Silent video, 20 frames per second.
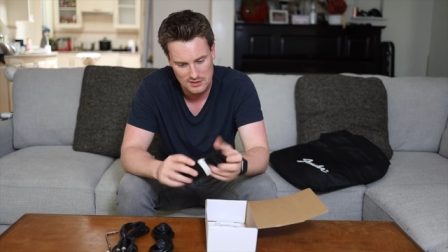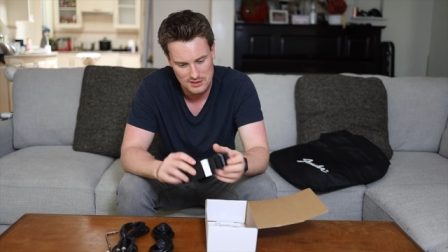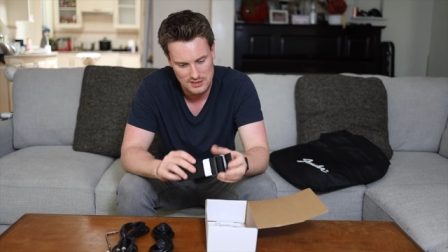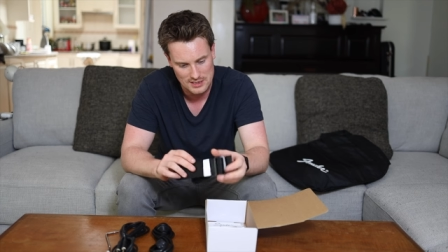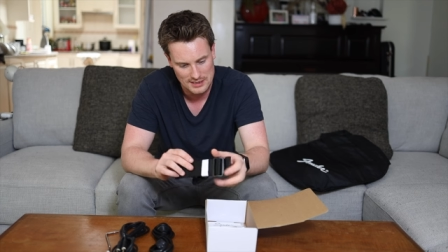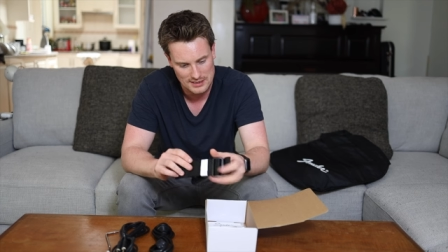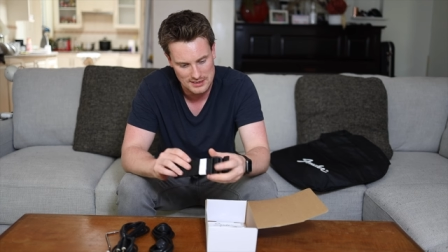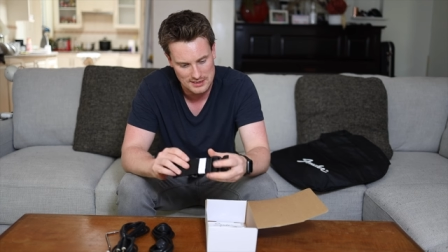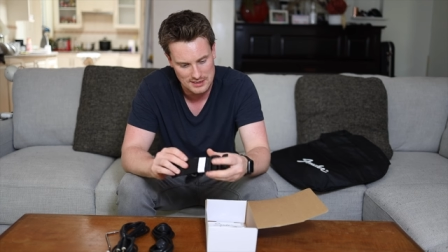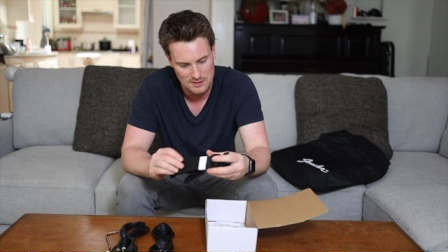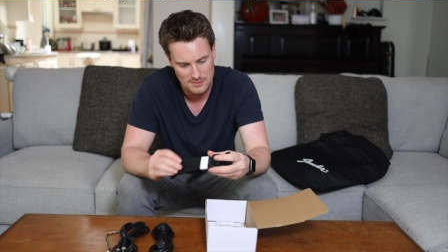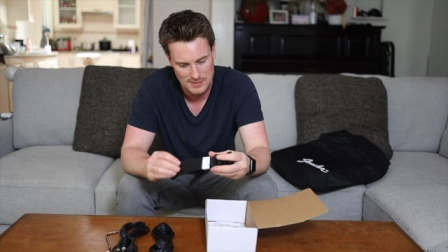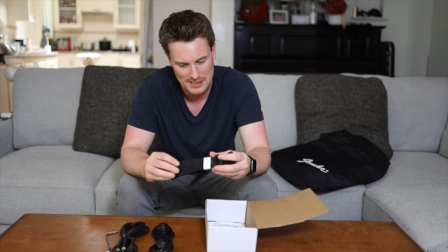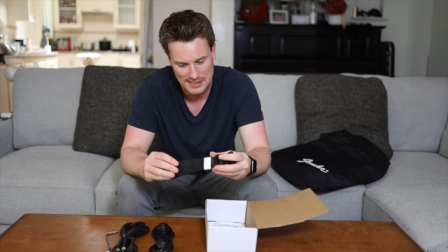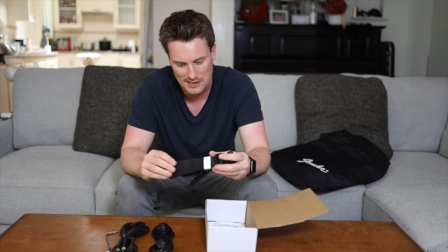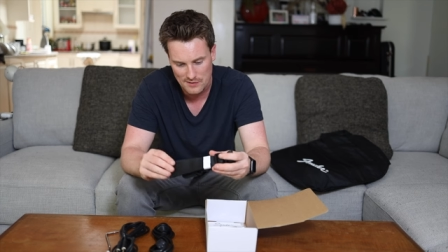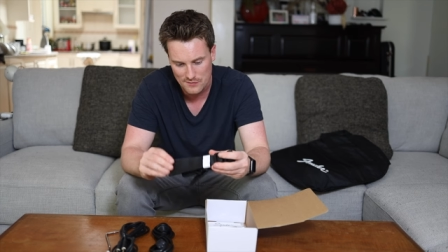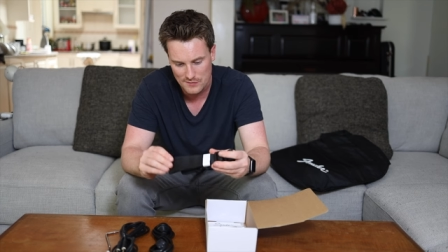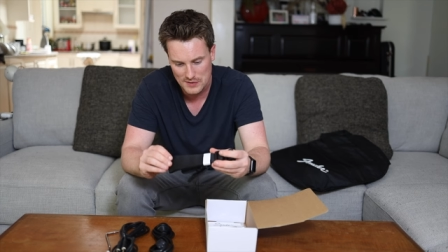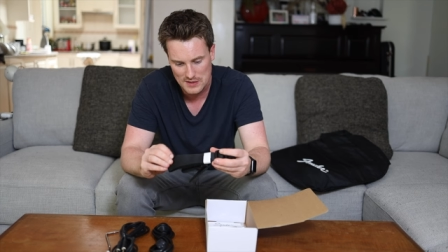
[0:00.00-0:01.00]
looks like it's gonna be
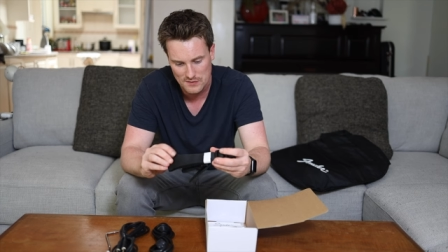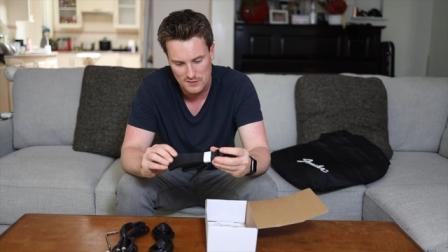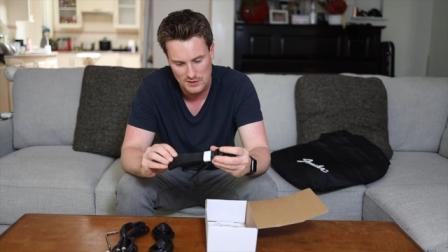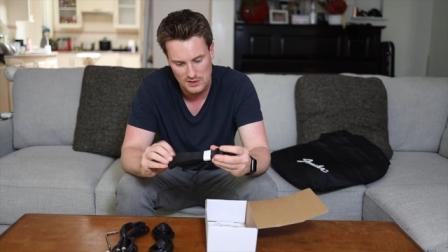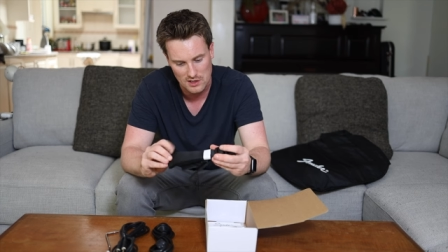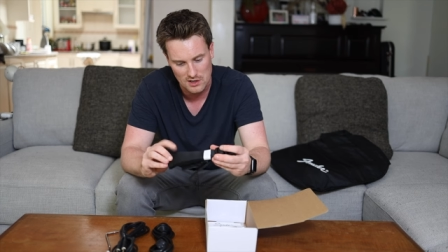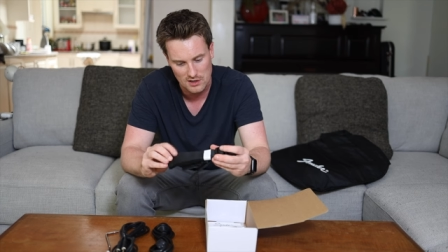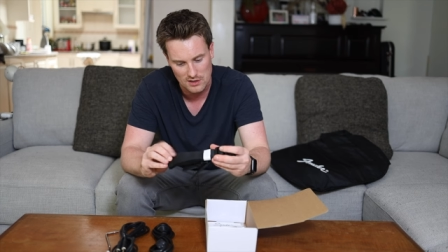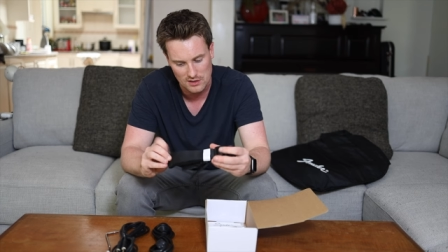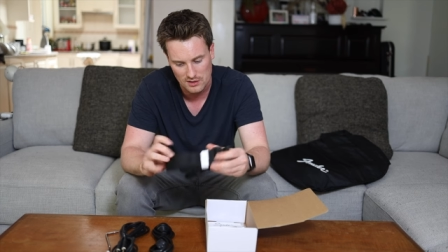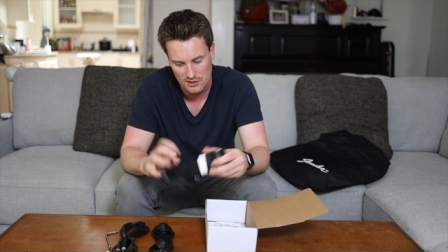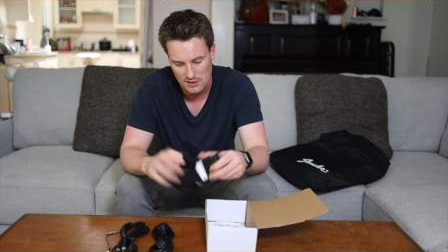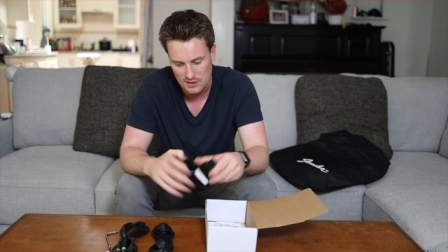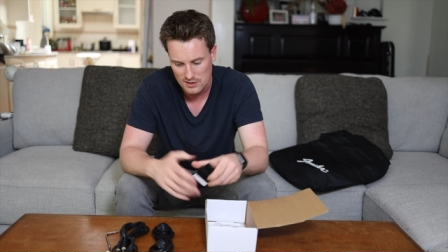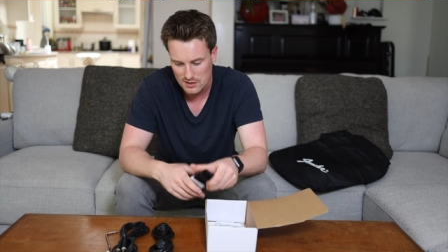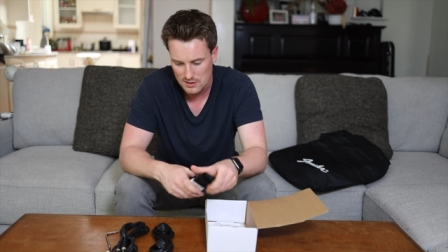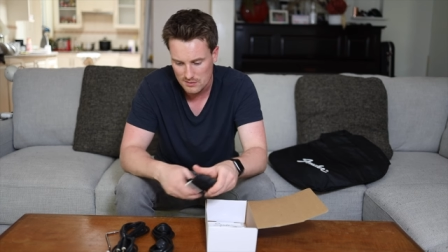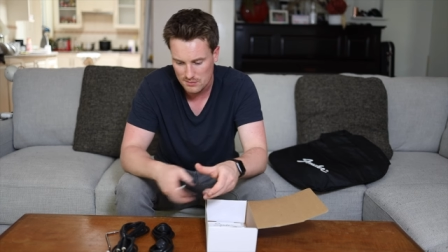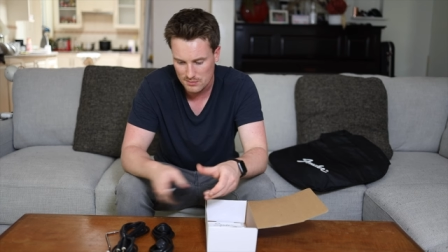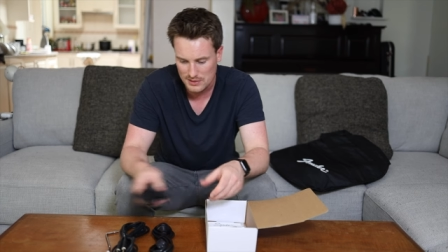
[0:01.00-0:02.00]
comfy for long
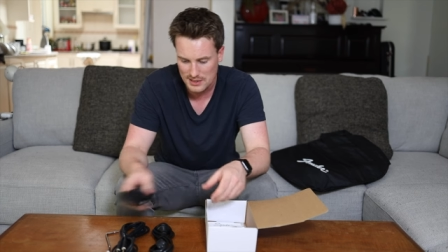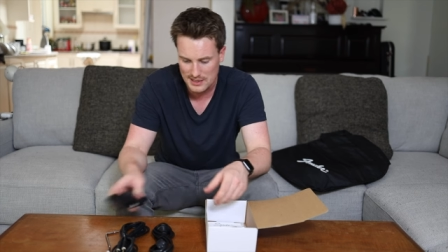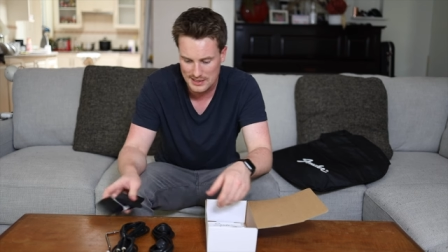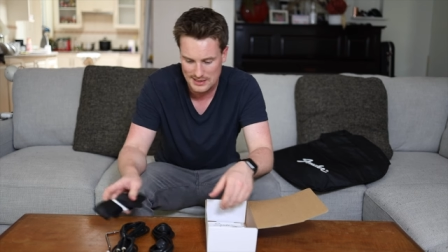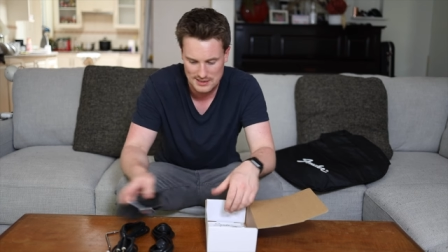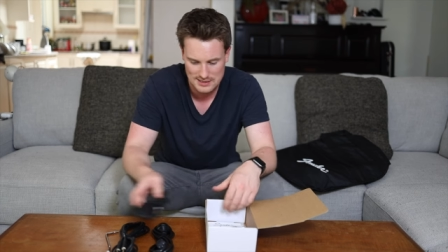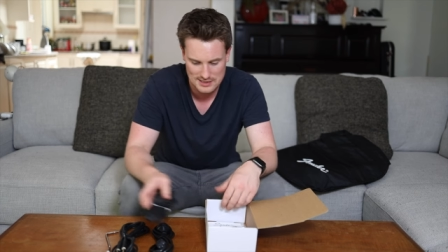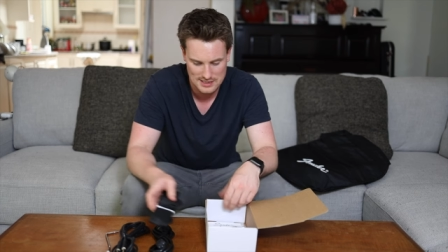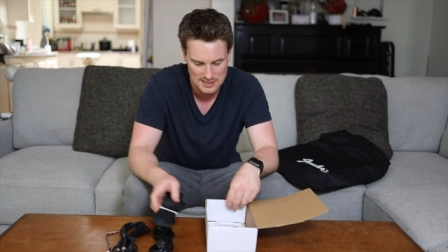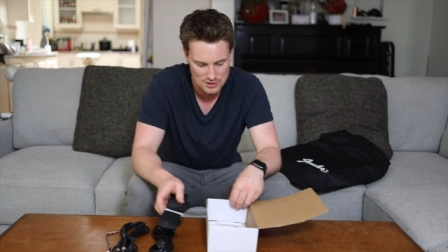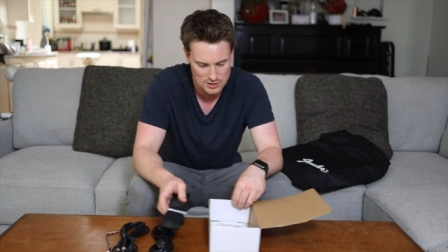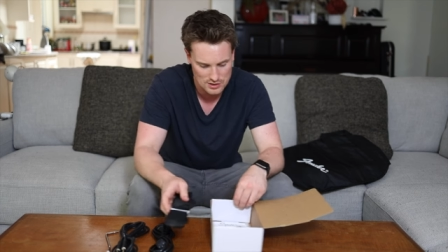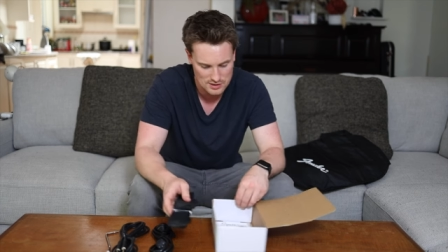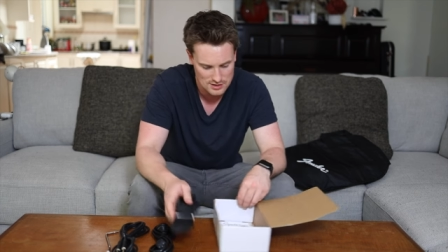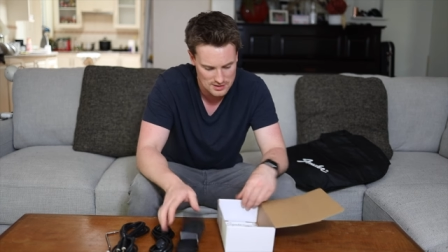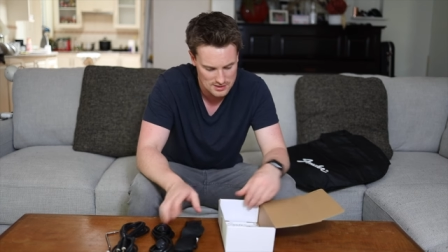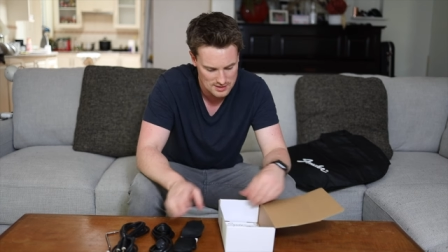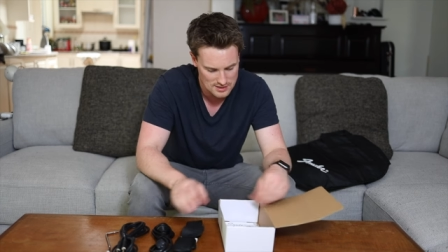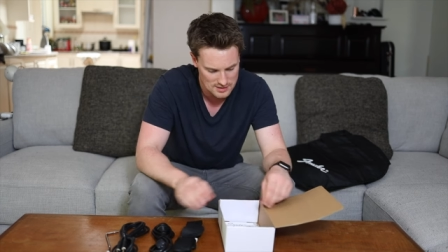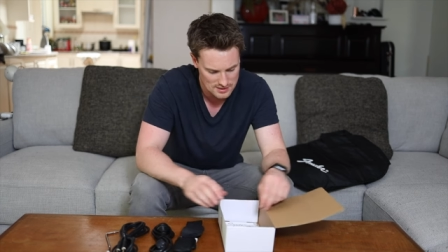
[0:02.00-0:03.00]
play
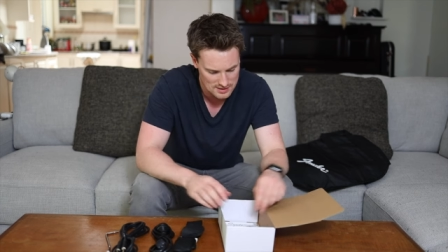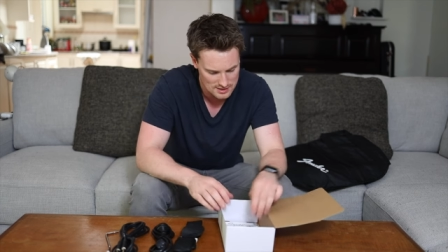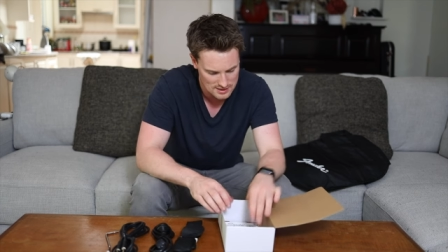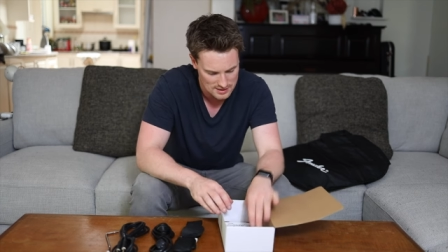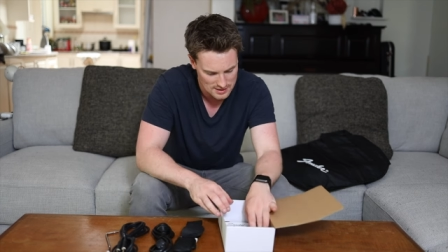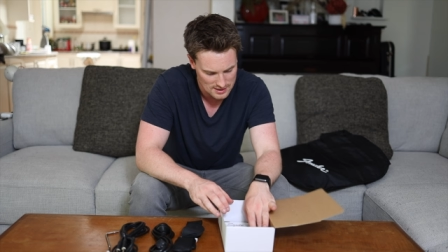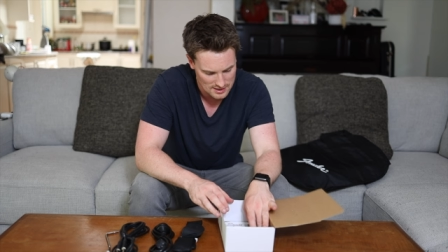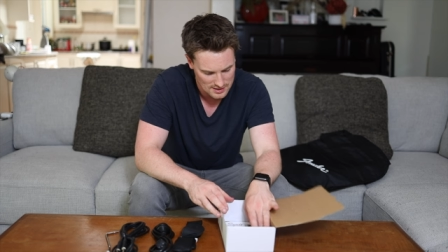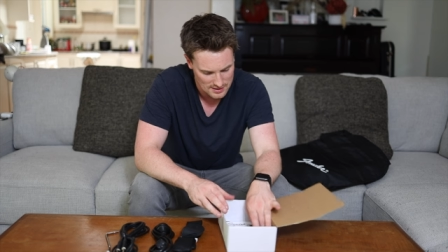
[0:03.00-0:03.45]
sessions.